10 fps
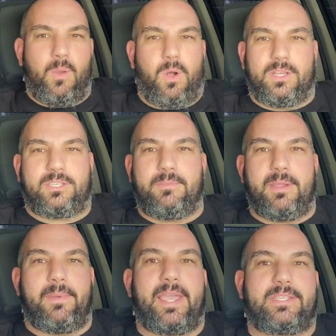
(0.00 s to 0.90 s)
awesome and
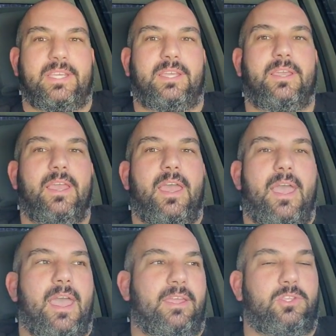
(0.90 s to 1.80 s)
amazing
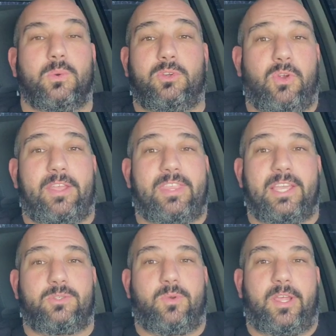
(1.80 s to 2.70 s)
and doing great
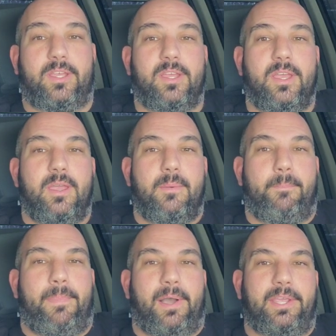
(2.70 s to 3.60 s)
things with it.
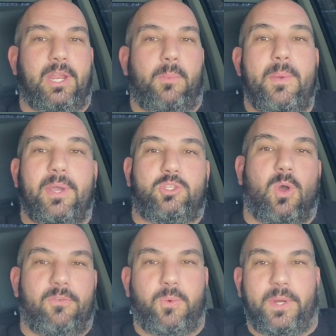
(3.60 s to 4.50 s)
But, you know, we went
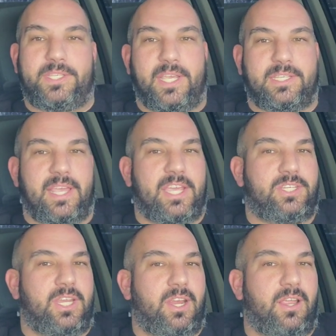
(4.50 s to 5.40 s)
1226
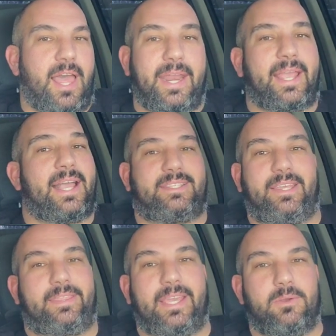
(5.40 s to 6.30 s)
last year. A lot of guys
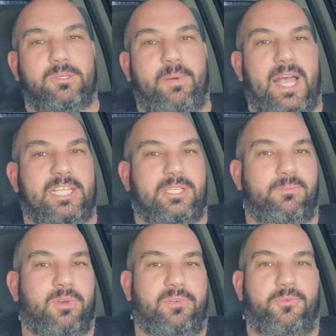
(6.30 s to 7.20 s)
didn't think it was
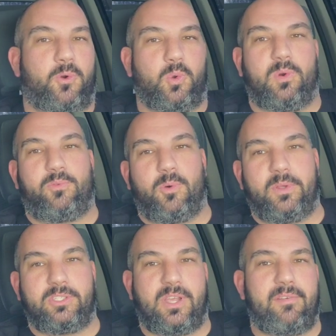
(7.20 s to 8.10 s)
possible in a four-door,
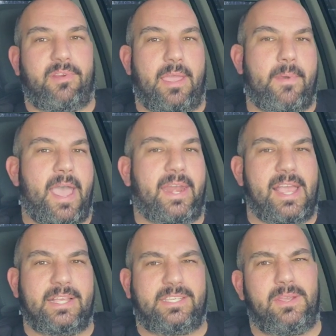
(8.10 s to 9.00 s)
four-wheel drive Ram. I had
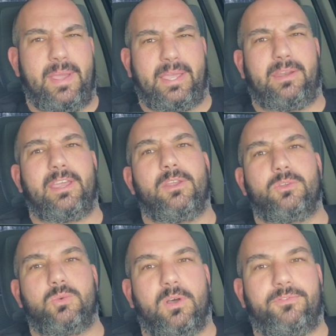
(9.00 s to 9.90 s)
guys say, you ain't going to get into a
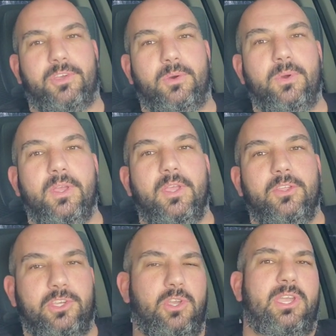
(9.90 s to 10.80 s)
12.2.
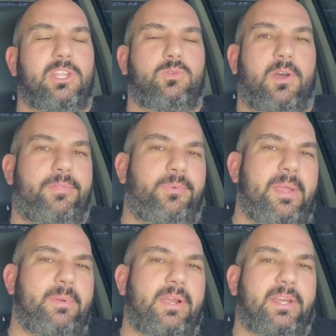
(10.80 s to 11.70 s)
Look, you can get a
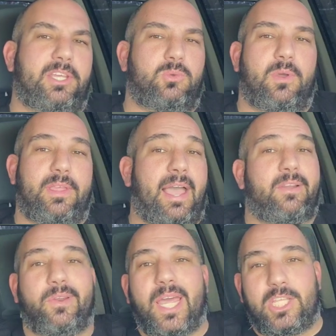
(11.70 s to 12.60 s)
12.3, but I could have got a 12. I
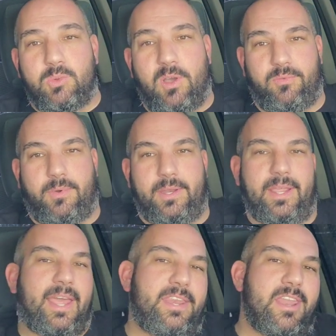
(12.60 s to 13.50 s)
could have got a 12.1,
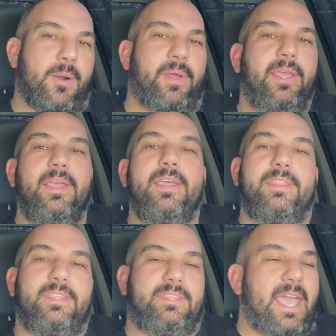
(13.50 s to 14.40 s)
and I know it.
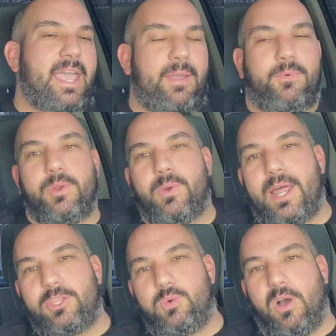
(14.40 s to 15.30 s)
The day I could have
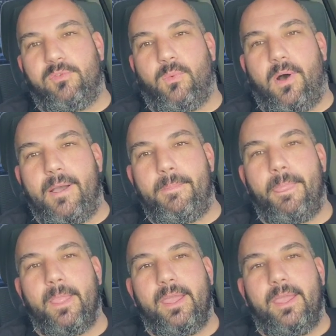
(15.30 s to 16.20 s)
got a 12.1,
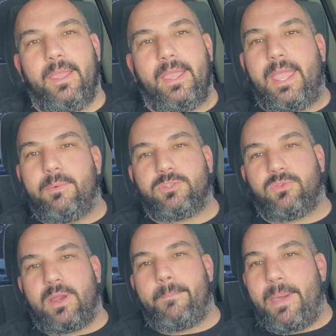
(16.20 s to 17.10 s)
it was
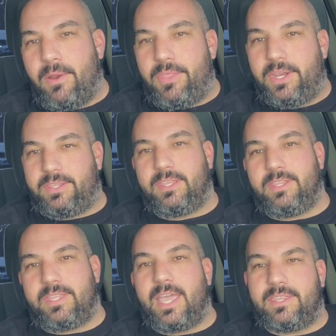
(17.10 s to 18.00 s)
running better than it did
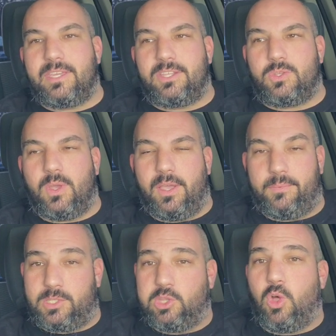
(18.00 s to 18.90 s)
the day it did it. It
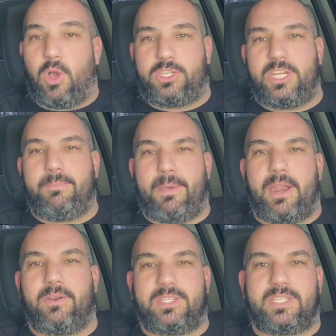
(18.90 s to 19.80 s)
was launching
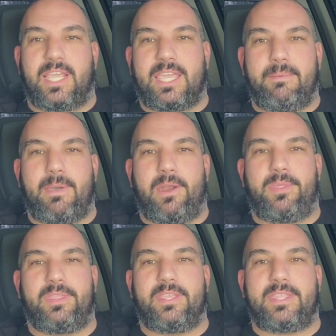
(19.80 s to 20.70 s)
better and sticking better
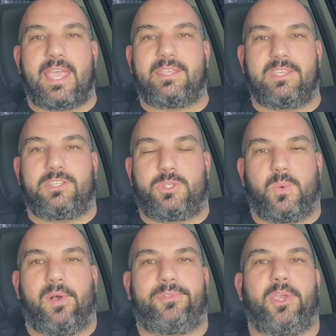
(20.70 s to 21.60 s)
than the day it did the
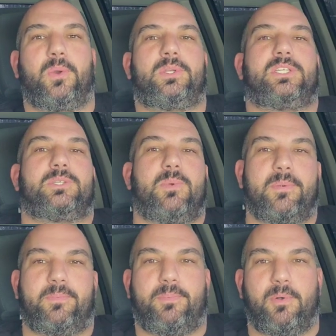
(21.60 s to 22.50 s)
12.2. It's just we
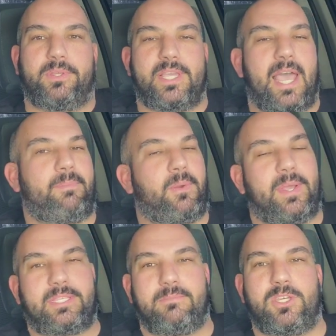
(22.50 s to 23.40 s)
were pulling timing. We
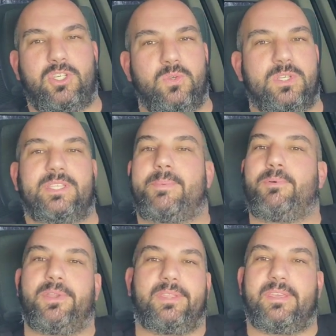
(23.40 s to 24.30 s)
had some issues because I
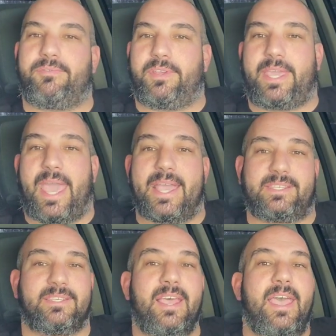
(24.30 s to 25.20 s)
put in different
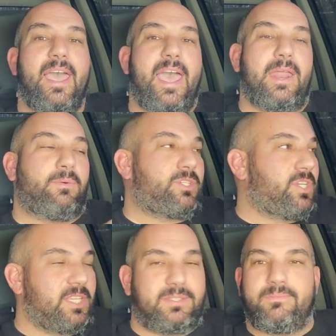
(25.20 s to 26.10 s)
gas. And it was
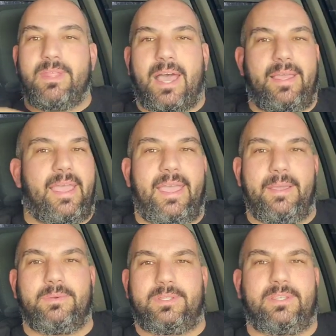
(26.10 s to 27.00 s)
just not,
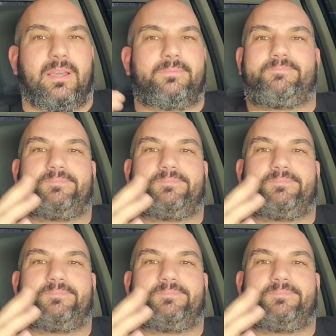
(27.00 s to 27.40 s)
it was, you know,